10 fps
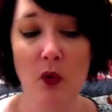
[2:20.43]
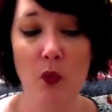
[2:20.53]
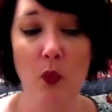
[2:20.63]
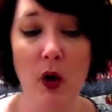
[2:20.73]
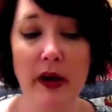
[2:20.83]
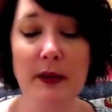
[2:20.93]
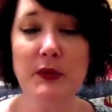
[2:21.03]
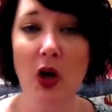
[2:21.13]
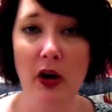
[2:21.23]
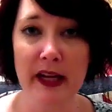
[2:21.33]
What I'm
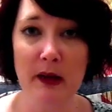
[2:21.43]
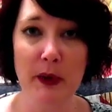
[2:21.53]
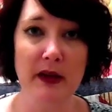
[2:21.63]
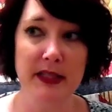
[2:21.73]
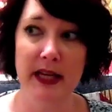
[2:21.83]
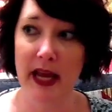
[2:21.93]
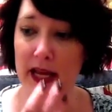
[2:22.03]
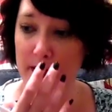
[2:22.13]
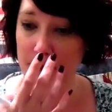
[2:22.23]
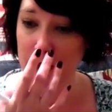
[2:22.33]
talking about
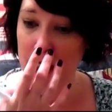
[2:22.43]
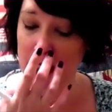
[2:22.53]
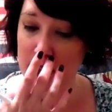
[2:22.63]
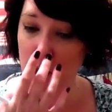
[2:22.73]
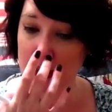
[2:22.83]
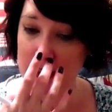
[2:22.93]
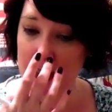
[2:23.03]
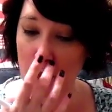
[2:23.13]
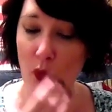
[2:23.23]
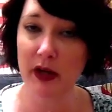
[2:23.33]
today is when
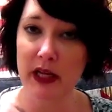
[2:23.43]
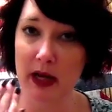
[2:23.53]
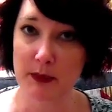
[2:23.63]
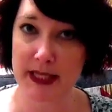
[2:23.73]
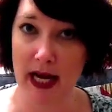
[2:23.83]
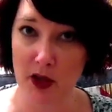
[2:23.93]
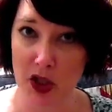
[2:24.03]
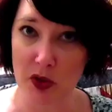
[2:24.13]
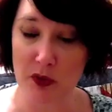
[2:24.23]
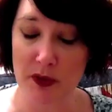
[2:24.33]
someone comes at
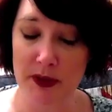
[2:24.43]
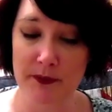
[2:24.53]
you,